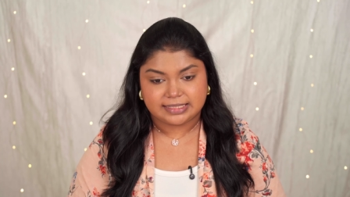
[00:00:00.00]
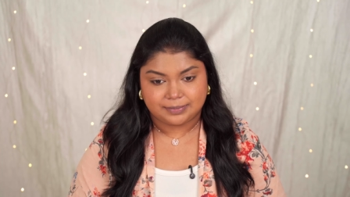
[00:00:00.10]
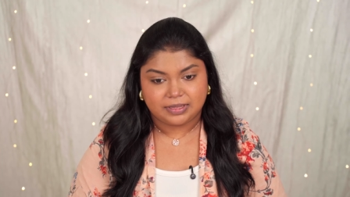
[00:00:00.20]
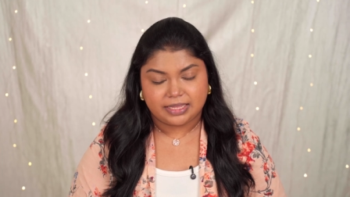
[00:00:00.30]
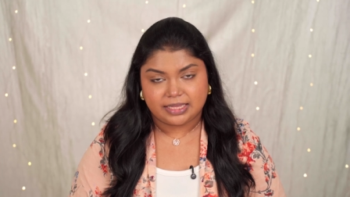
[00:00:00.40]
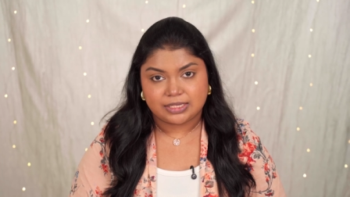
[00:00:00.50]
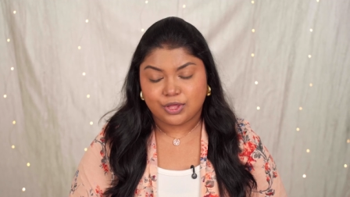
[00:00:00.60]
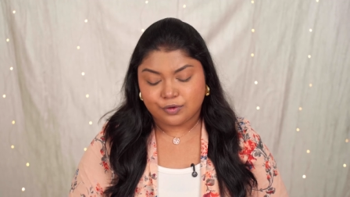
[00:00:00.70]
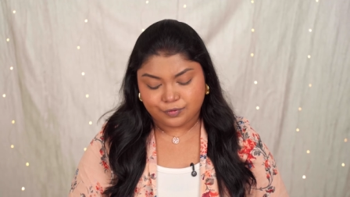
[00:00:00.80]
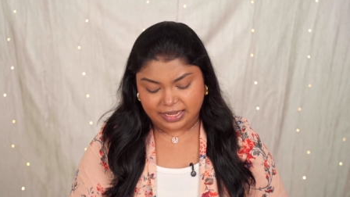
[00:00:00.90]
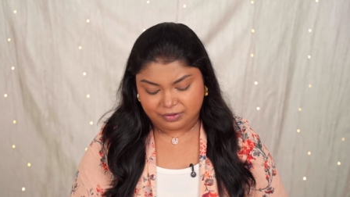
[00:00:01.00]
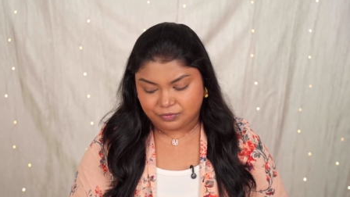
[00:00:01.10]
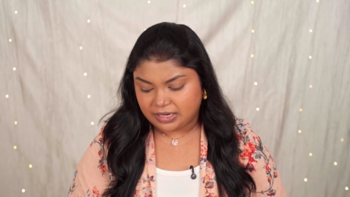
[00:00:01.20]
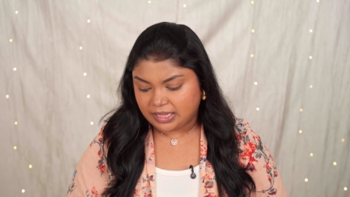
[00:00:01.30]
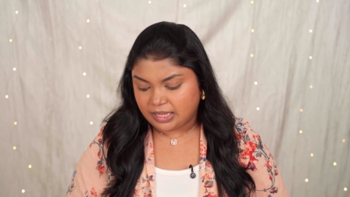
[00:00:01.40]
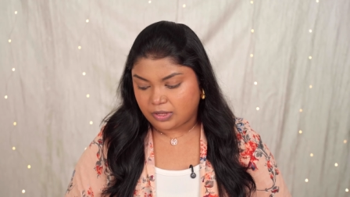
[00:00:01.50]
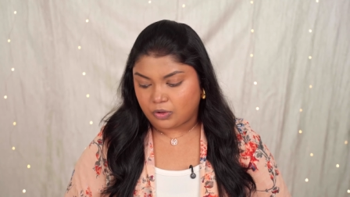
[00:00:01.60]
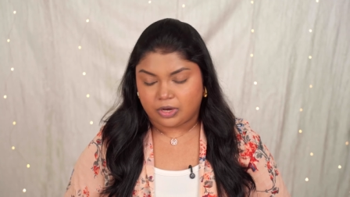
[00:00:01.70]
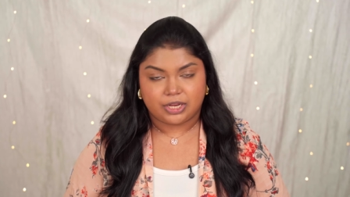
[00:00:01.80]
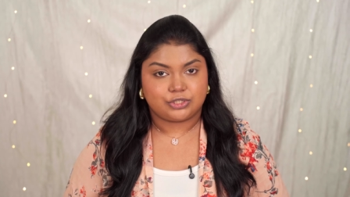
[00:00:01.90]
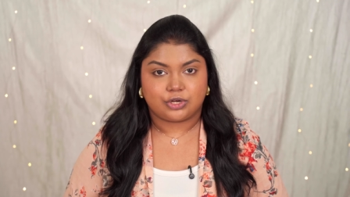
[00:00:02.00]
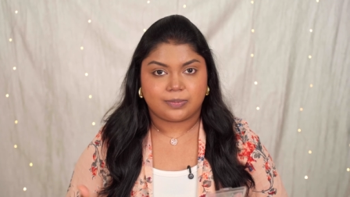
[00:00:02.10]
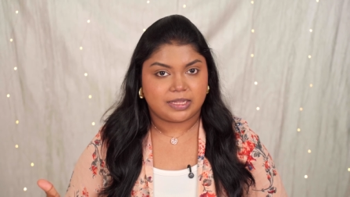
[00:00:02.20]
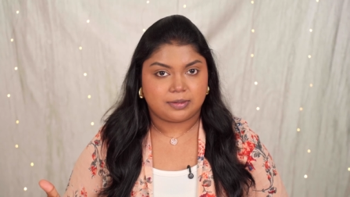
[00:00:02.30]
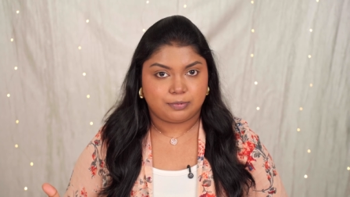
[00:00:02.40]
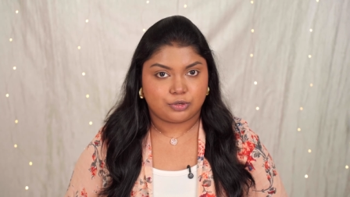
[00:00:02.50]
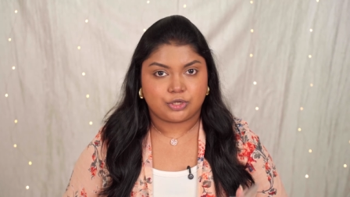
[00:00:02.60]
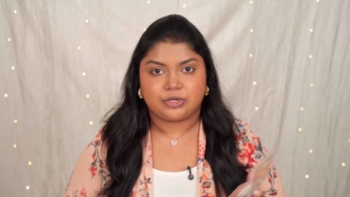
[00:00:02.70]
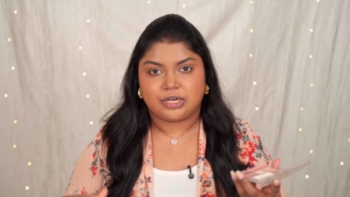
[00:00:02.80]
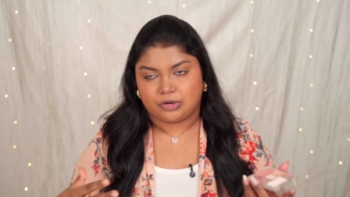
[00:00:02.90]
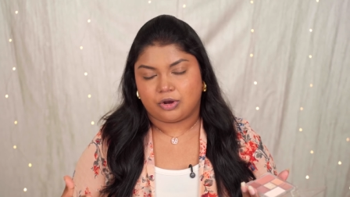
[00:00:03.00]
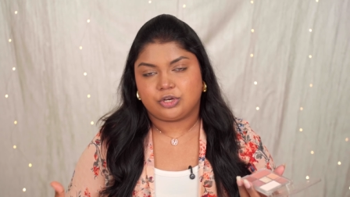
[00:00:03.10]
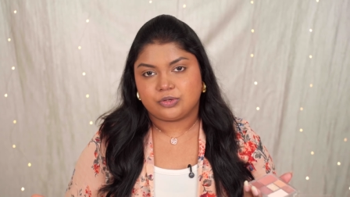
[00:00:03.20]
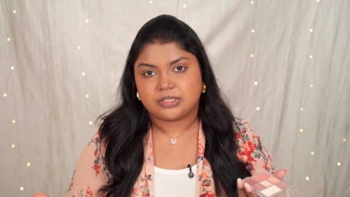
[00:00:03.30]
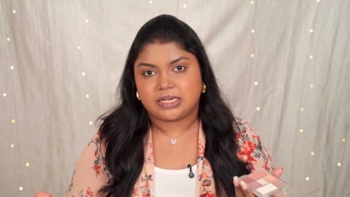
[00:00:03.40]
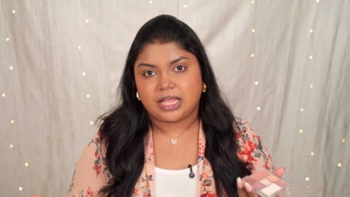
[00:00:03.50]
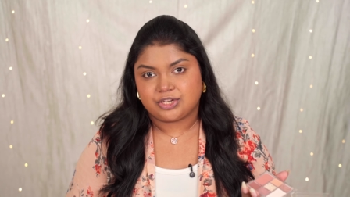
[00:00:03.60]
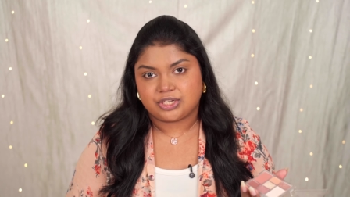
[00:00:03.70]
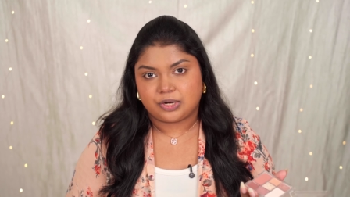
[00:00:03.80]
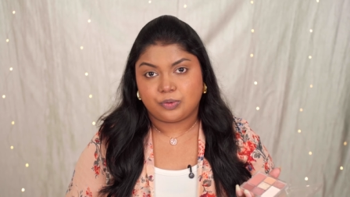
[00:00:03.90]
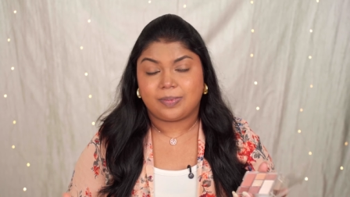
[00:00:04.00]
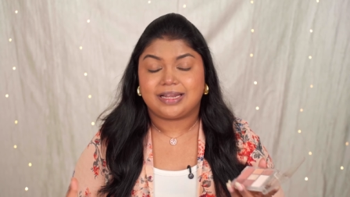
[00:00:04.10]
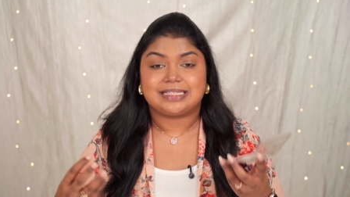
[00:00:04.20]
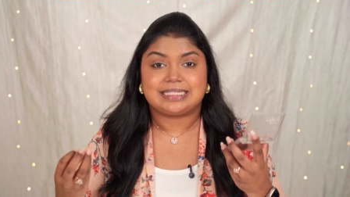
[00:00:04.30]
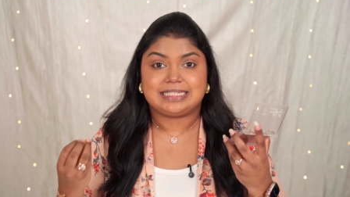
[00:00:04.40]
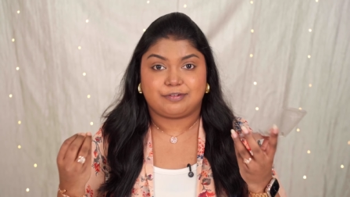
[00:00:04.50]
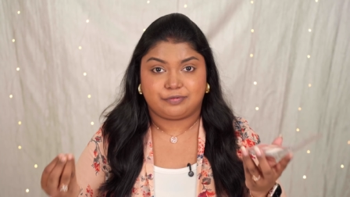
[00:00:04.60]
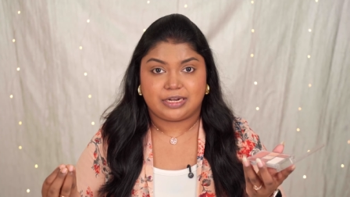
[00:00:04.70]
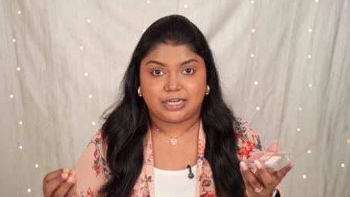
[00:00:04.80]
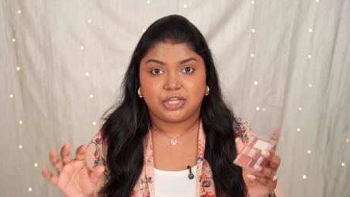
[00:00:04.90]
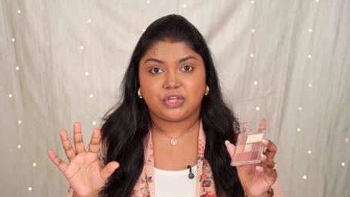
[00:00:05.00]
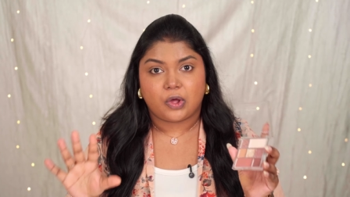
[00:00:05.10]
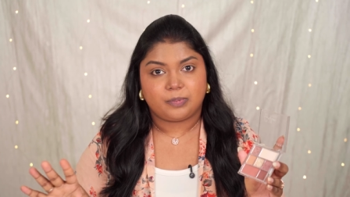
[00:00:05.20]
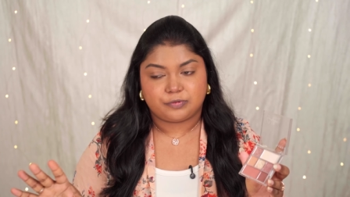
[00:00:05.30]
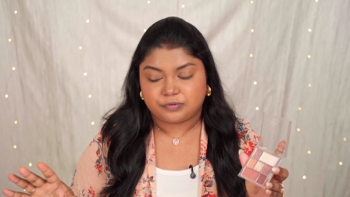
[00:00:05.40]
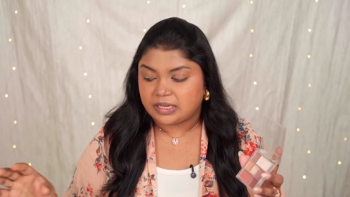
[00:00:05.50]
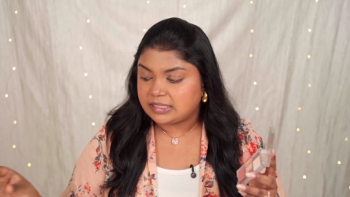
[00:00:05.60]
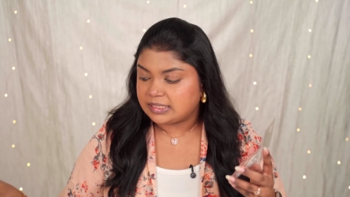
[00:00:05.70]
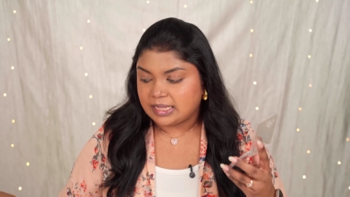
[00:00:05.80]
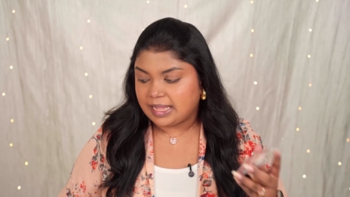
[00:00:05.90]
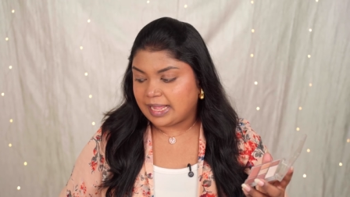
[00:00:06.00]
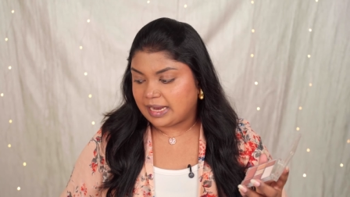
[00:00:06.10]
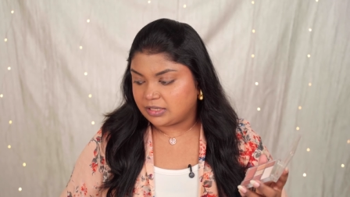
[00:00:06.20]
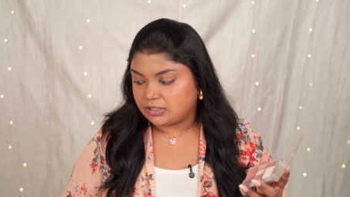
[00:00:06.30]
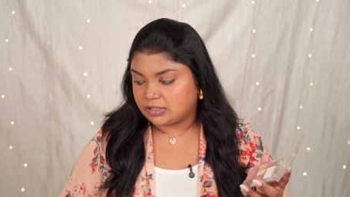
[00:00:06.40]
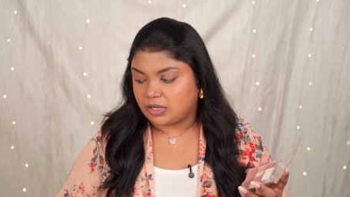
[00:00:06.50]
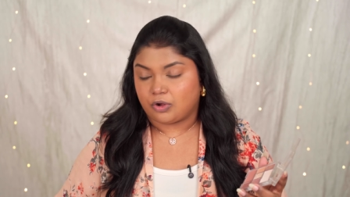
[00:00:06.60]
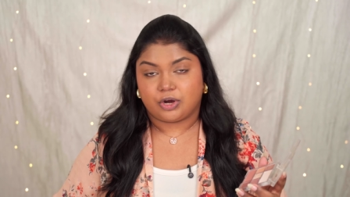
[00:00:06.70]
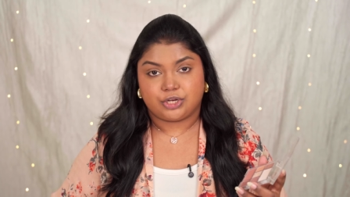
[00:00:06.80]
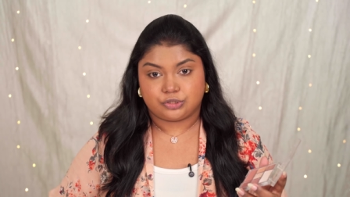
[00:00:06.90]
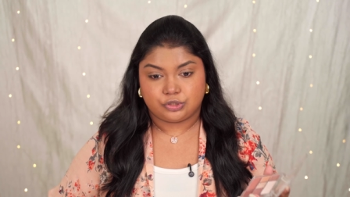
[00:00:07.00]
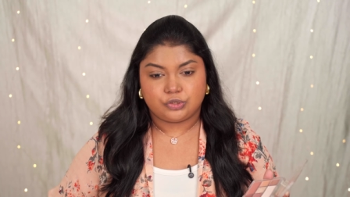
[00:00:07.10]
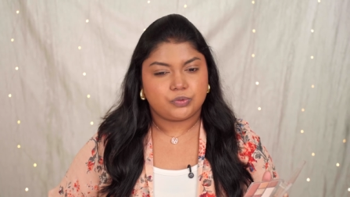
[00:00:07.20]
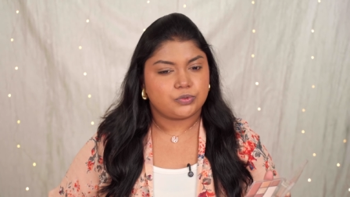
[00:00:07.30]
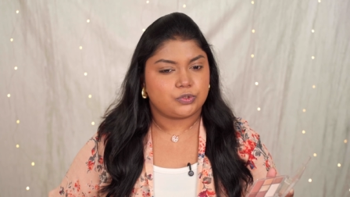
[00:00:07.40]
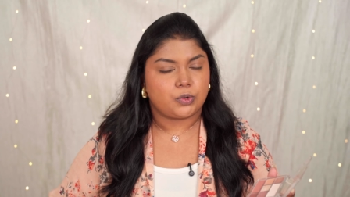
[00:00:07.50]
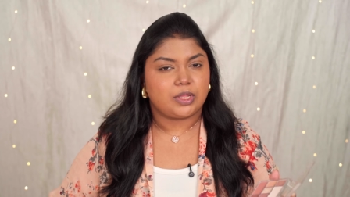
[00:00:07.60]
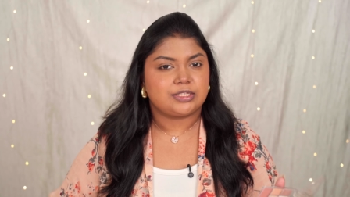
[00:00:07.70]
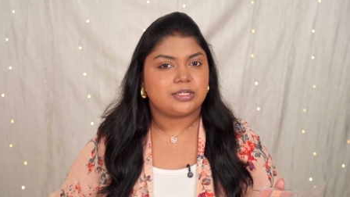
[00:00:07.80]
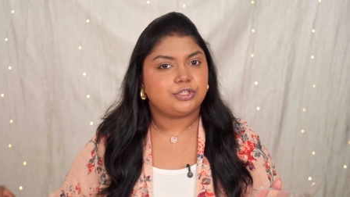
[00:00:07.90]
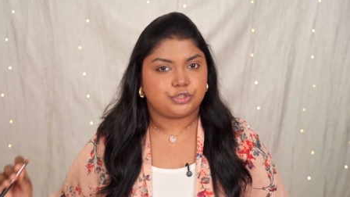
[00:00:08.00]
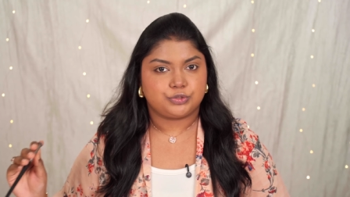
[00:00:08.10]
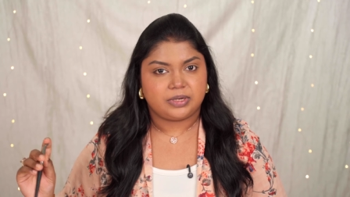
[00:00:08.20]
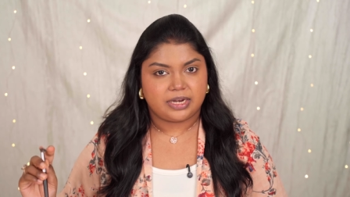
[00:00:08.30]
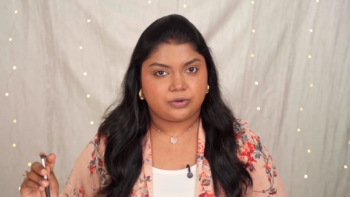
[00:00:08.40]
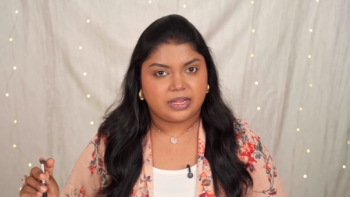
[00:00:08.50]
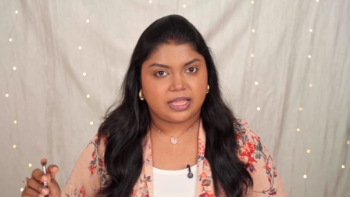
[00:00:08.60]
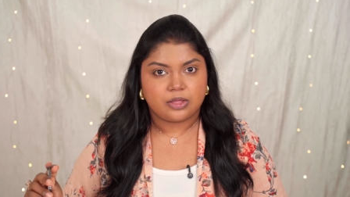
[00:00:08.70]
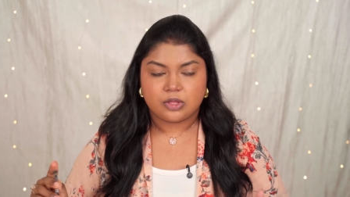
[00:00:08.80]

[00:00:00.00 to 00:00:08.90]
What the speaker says: step, guys. For everyday college or makeup look, you need not use an eyeshadow, but it's definitely your preference and it's according to you. So it's a shoot day today.